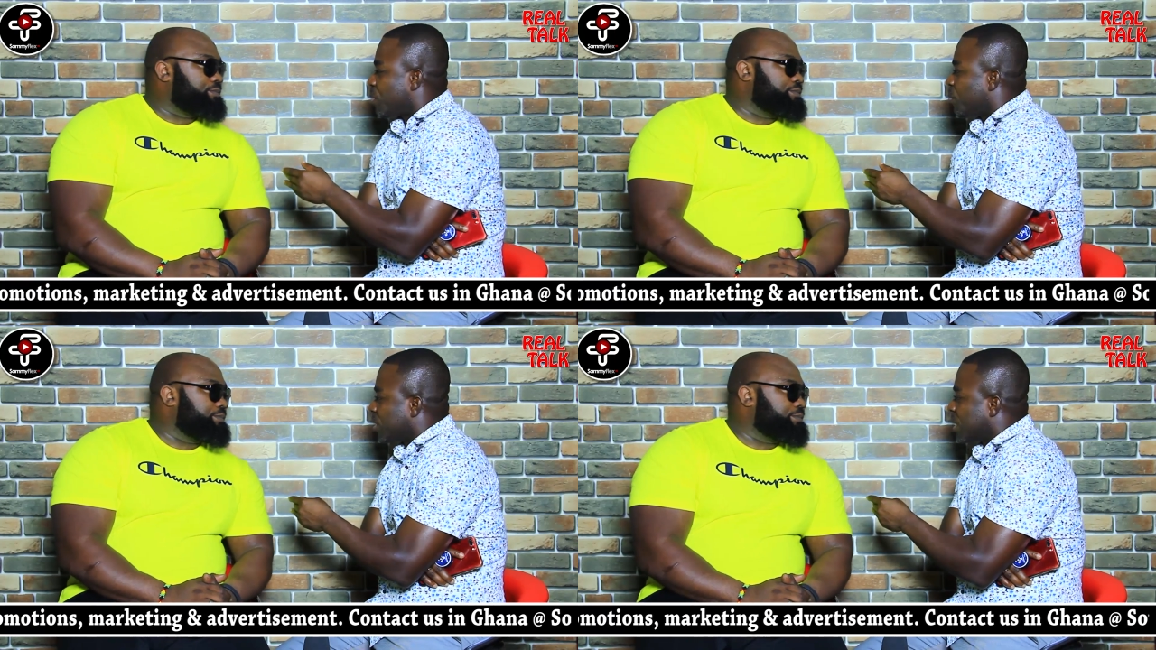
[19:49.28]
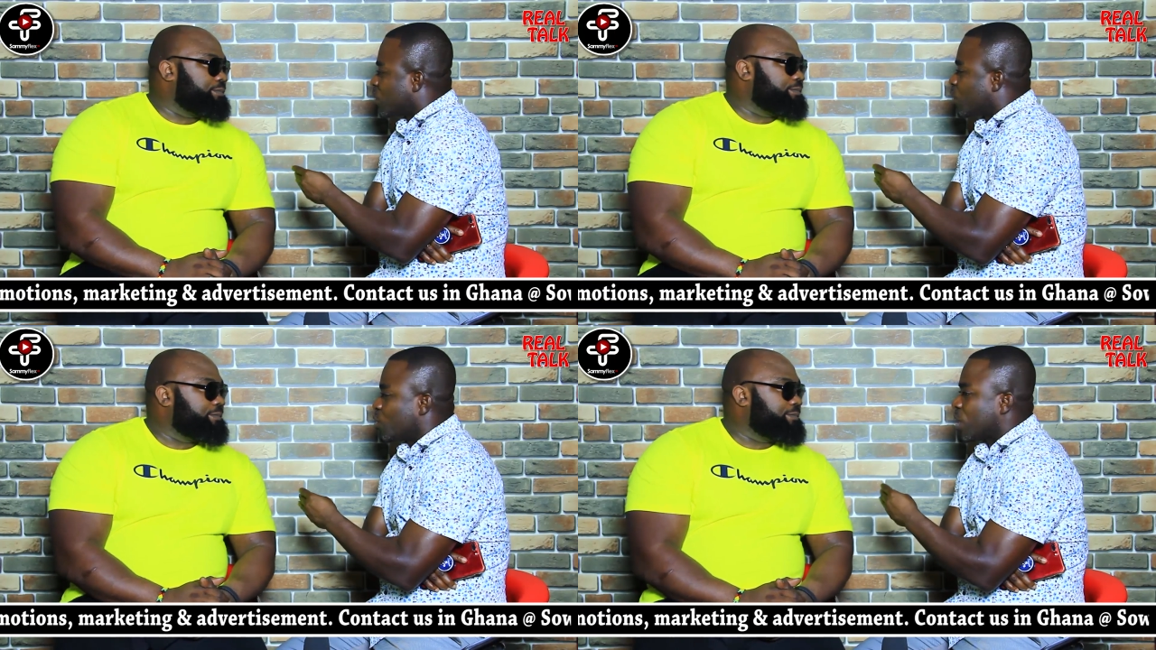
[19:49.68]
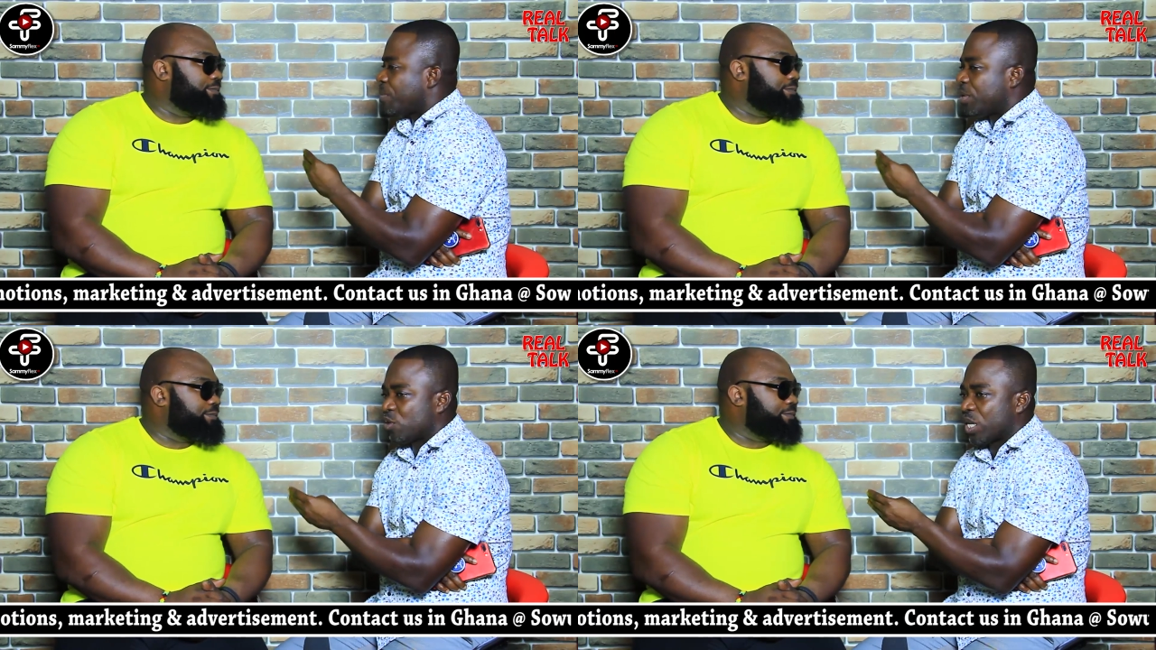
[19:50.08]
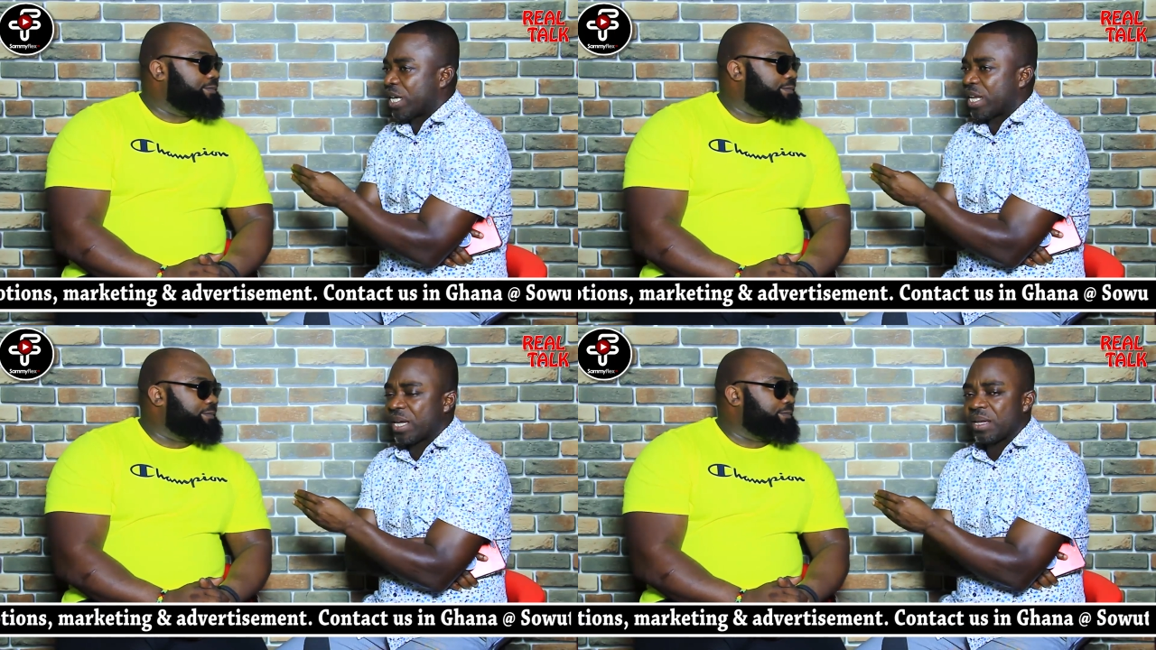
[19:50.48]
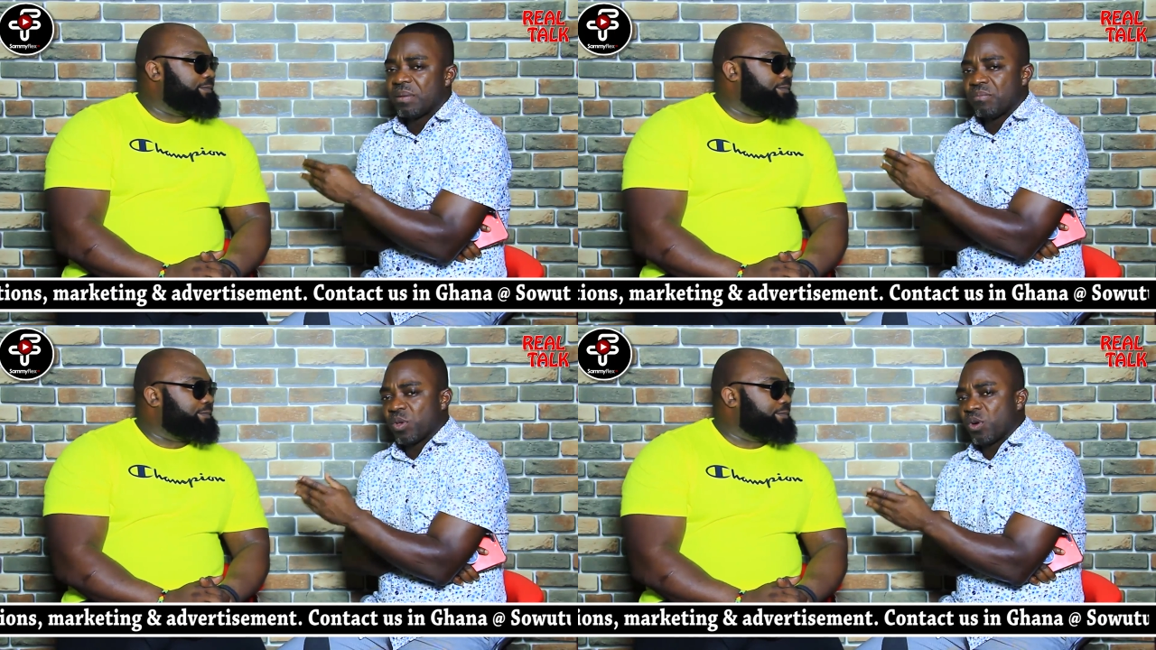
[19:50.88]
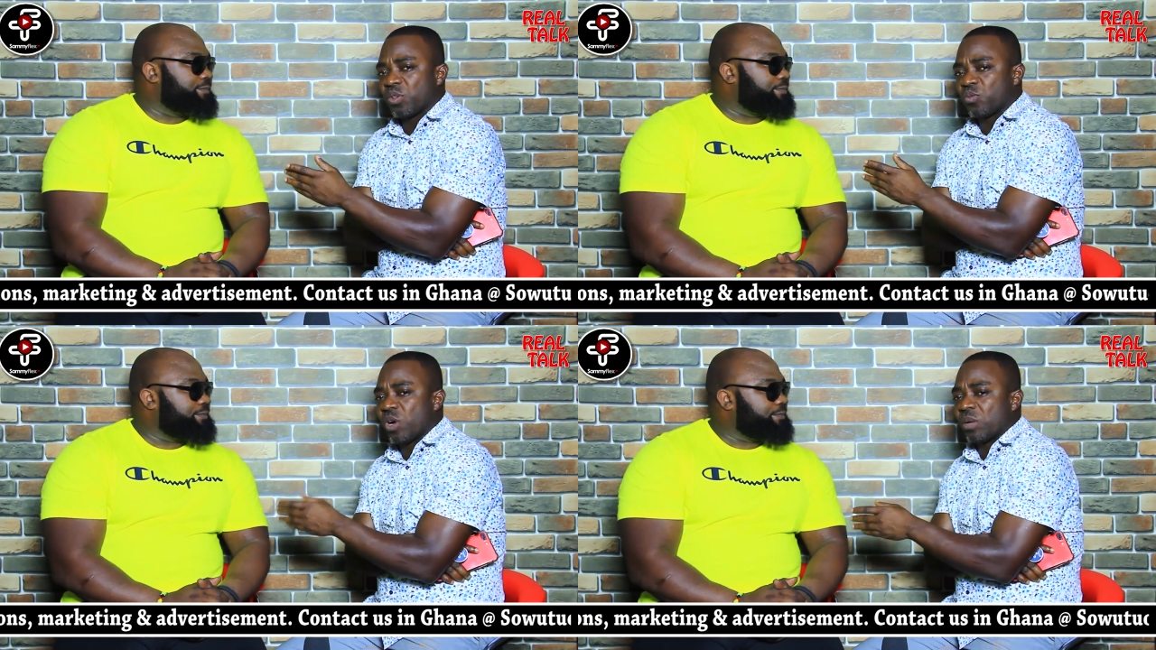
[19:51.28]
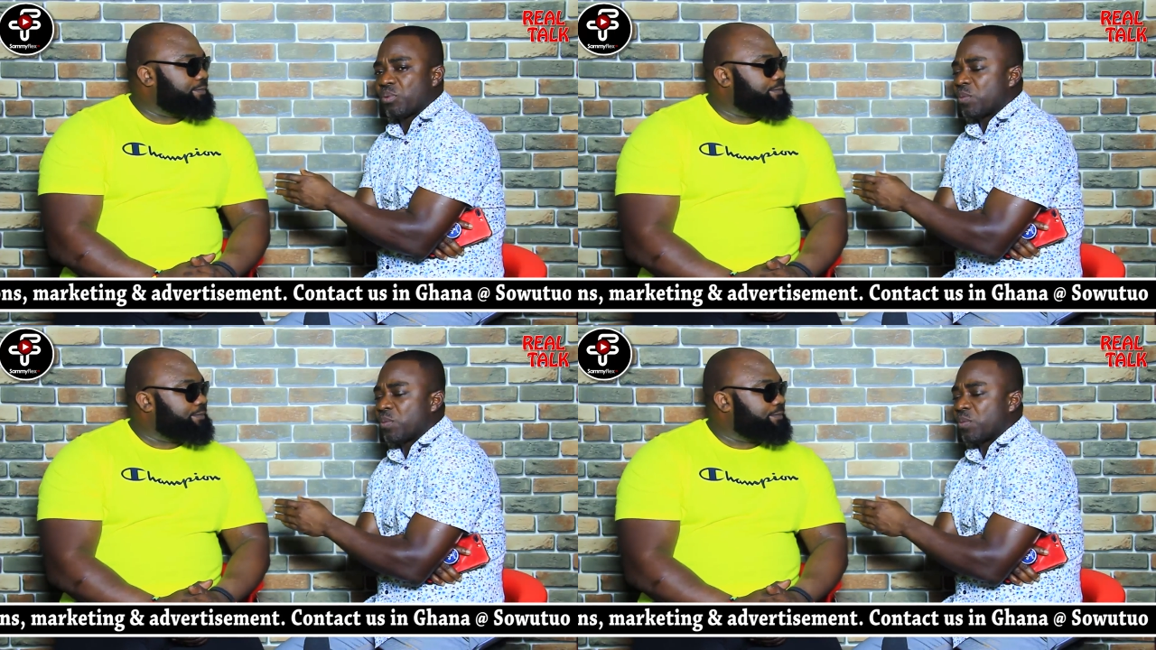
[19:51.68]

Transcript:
Speaker 1: promoters also coming together because one